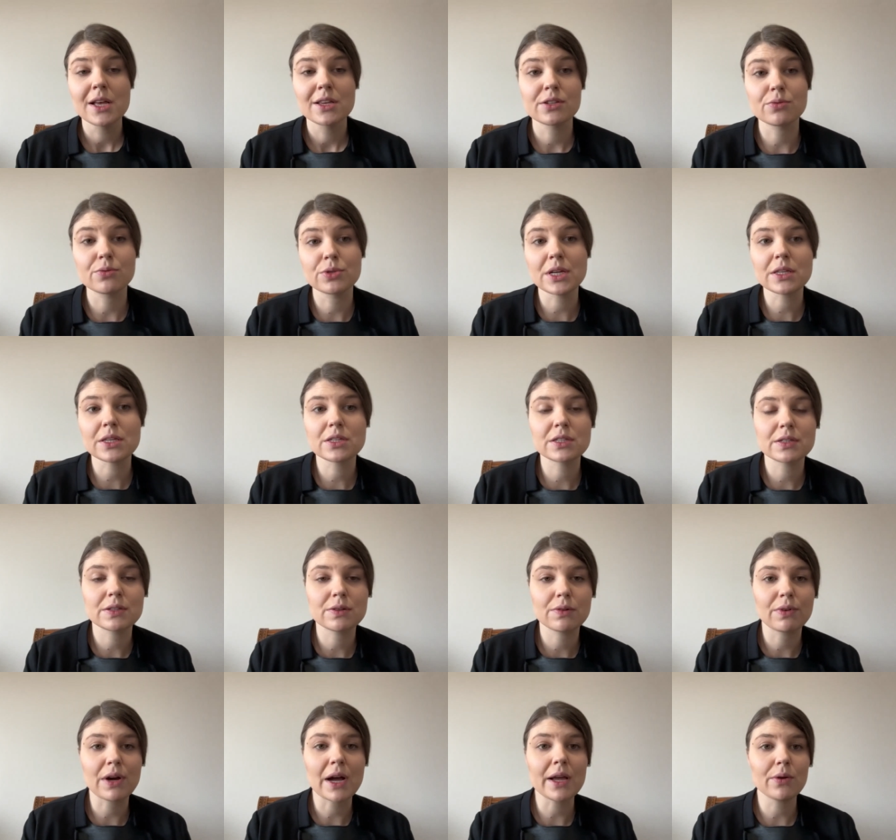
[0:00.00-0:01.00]
So that's
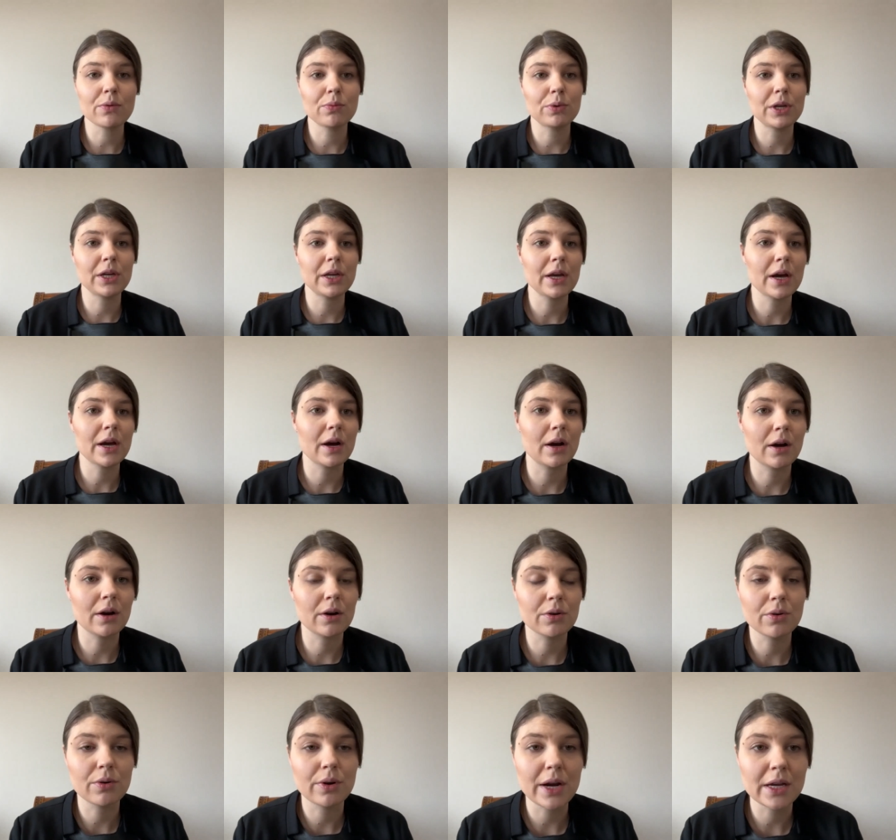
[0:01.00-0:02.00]
why we
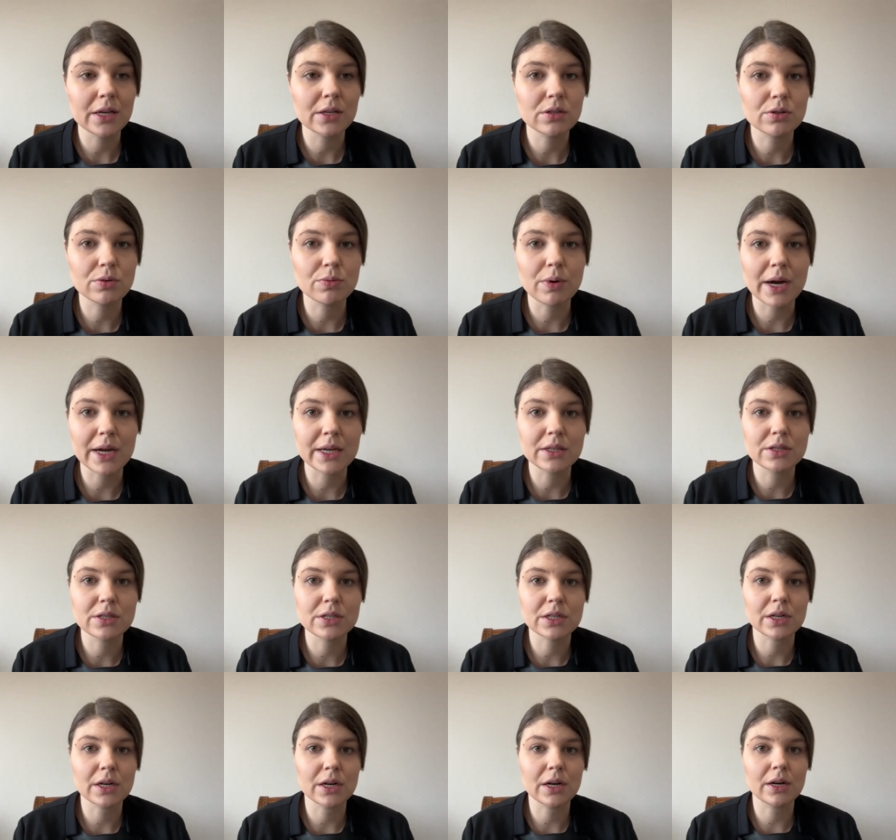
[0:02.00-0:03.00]
uh, create quite
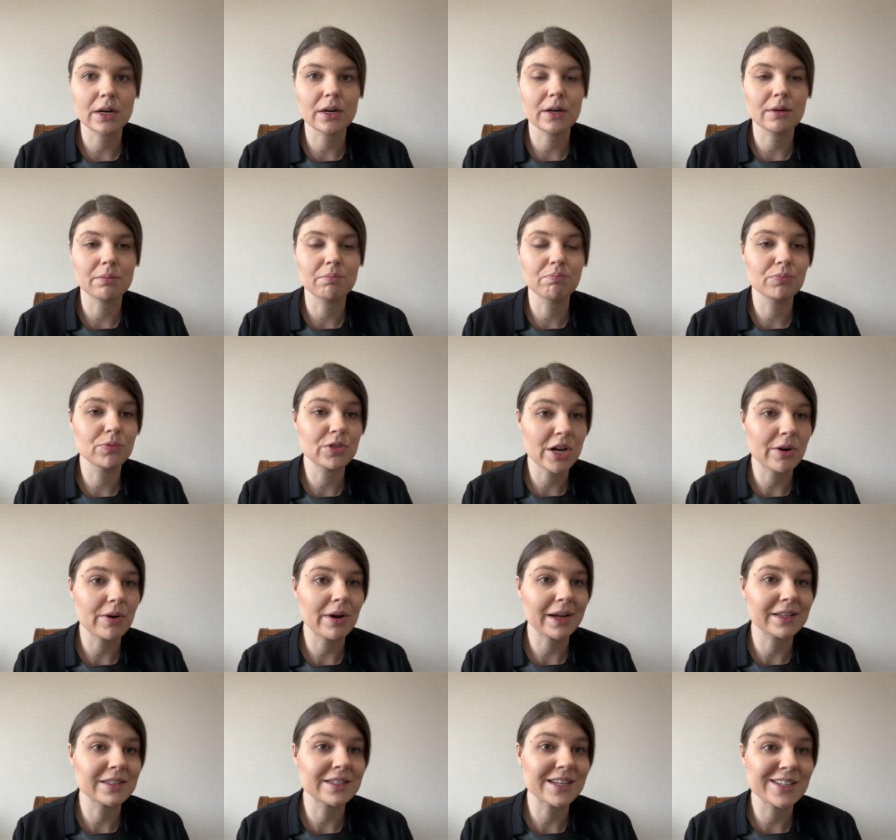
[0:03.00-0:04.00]
um,
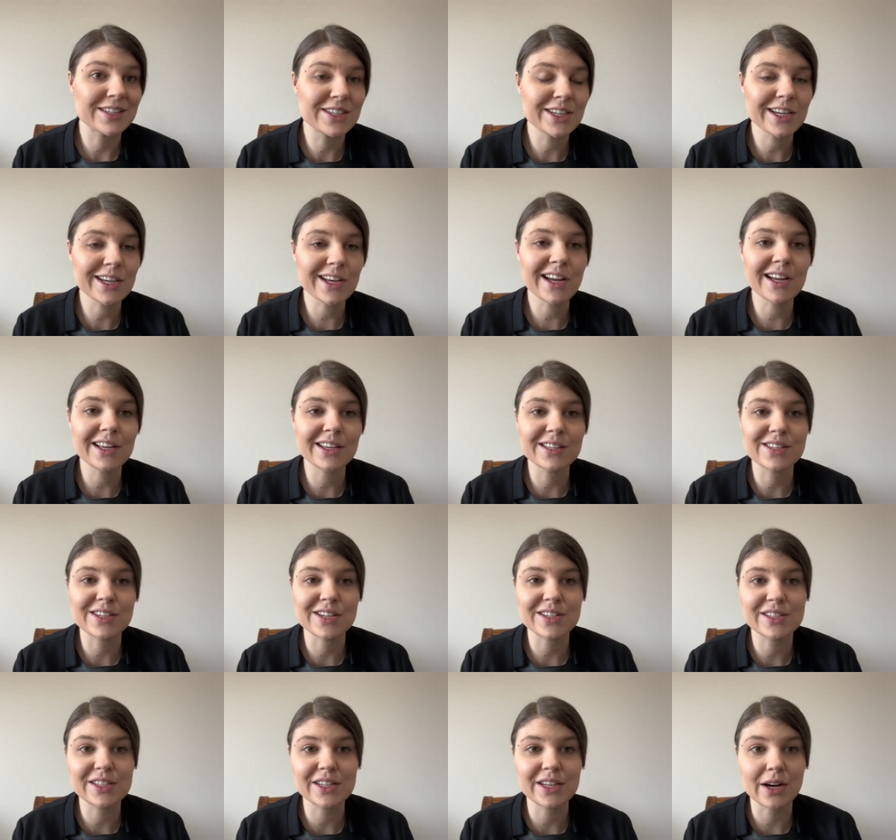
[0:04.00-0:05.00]
direct idea.
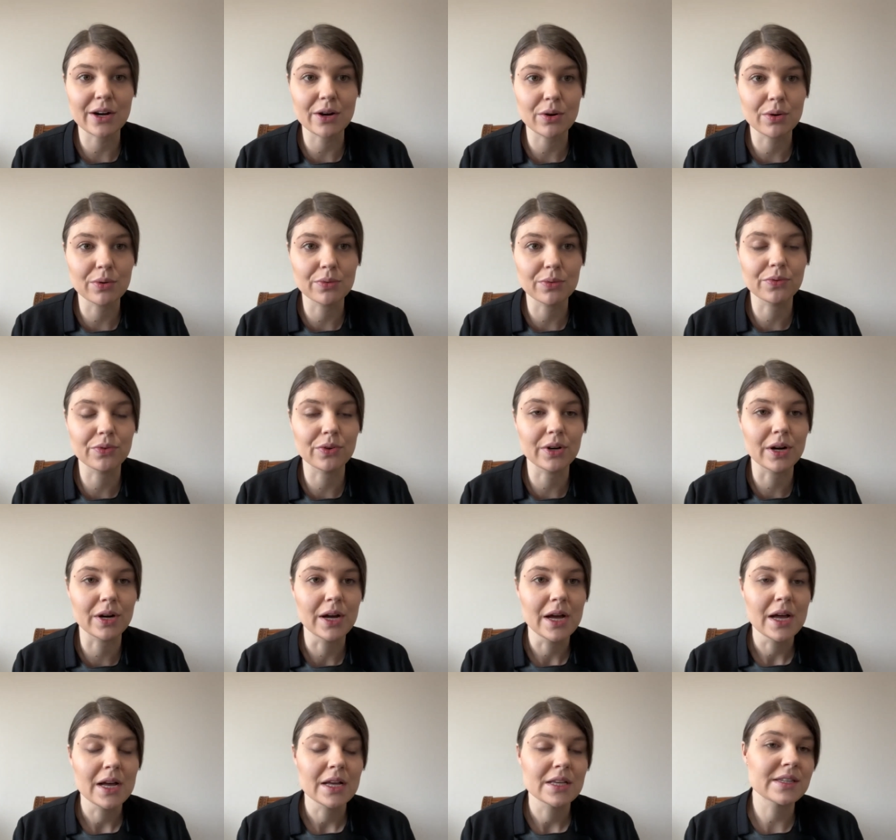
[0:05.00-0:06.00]
It's idea of uh,
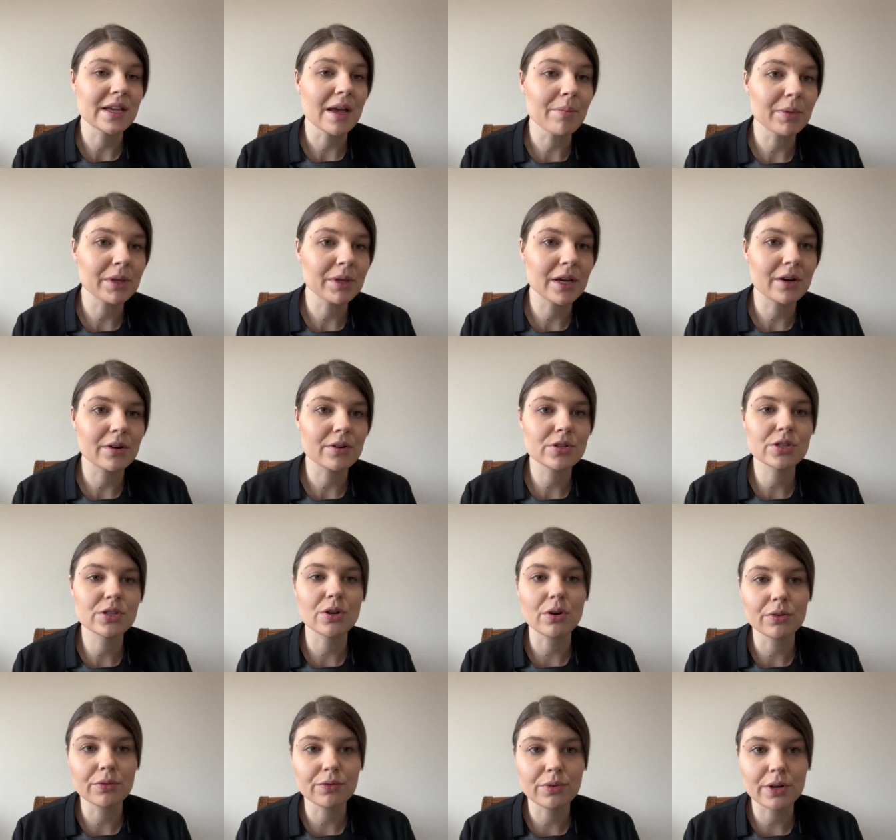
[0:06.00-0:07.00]
seminars,
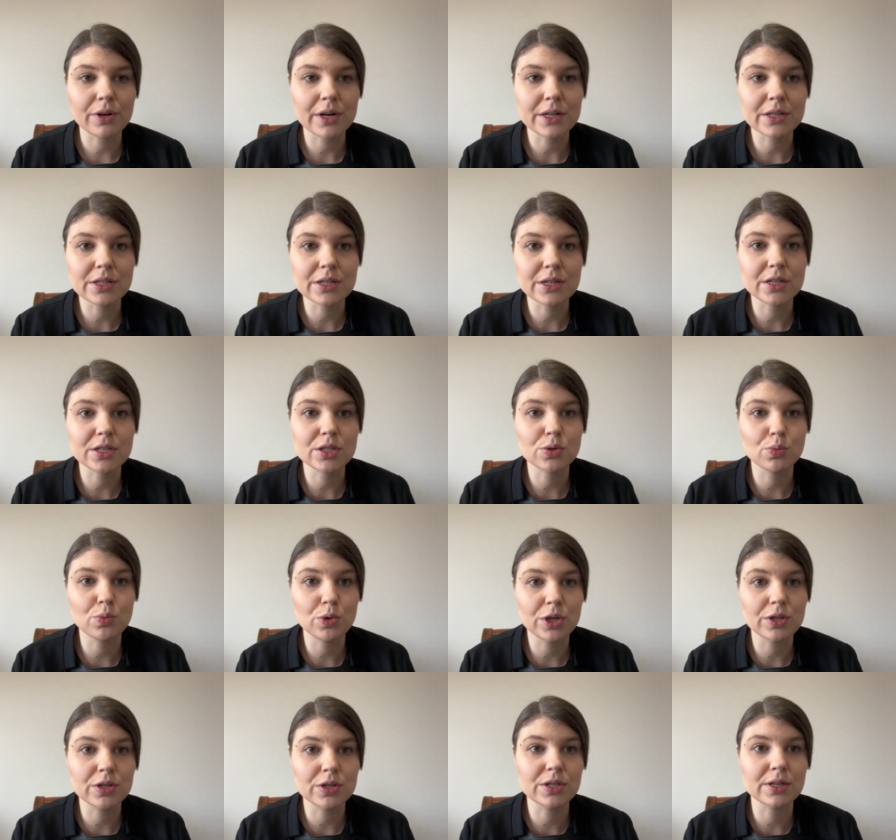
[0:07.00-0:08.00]
conferences
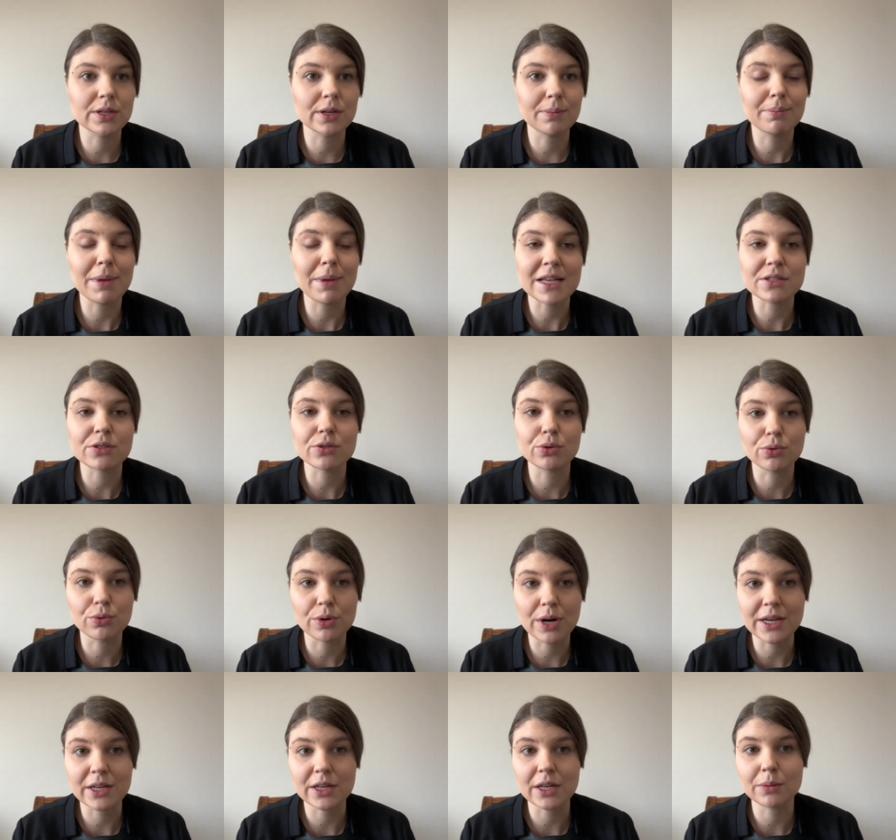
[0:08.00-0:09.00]
with uh, best
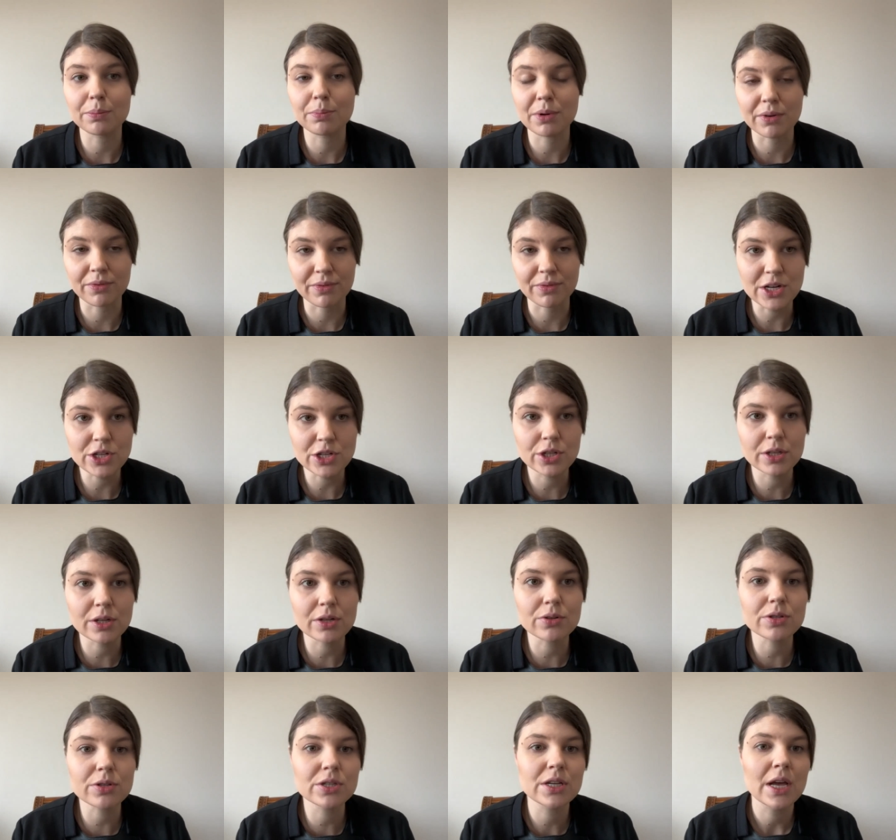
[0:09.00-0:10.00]
Ukrainian
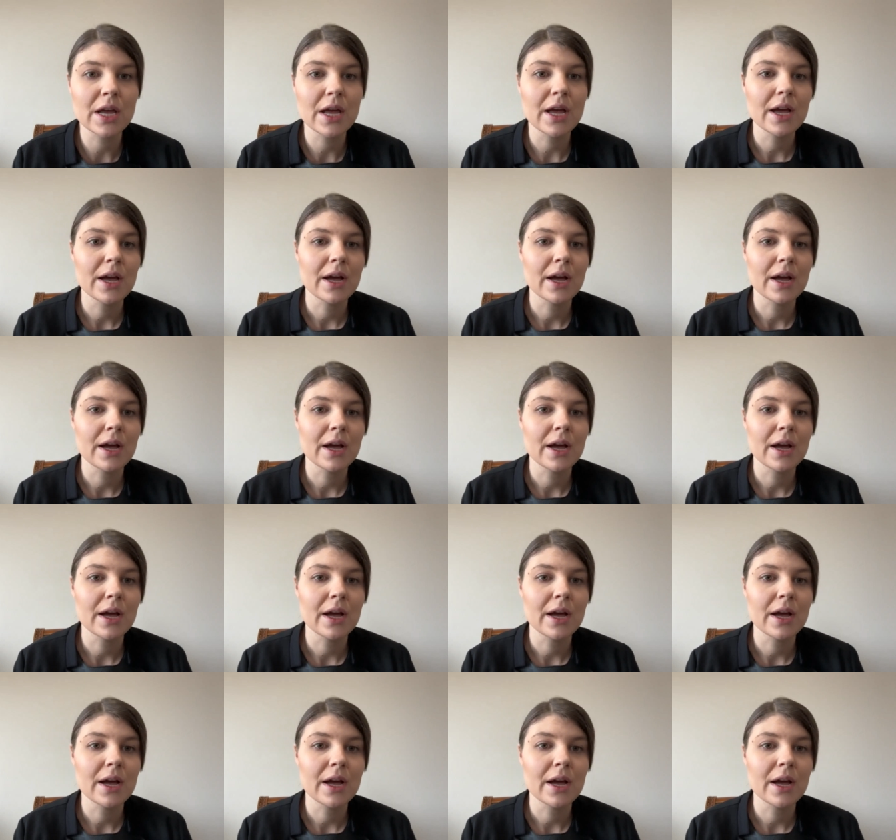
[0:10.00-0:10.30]
professionals